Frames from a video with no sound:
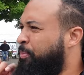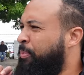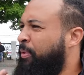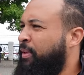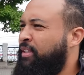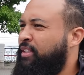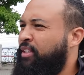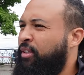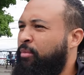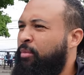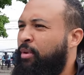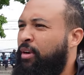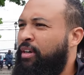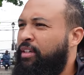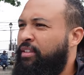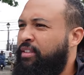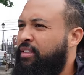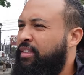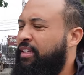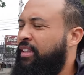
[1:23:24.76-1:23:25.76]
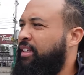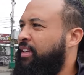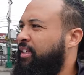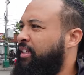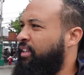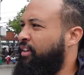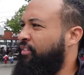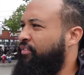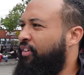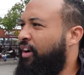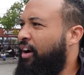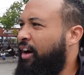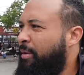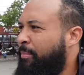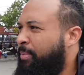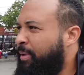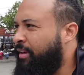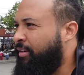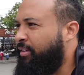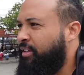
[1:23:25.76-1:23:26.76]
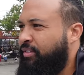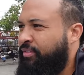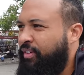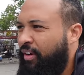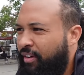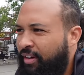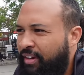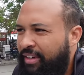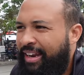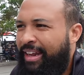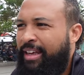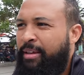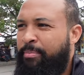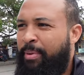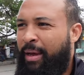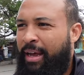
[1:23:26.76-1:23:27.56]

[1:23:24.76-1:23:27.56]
to put into words. The vibe here is very laid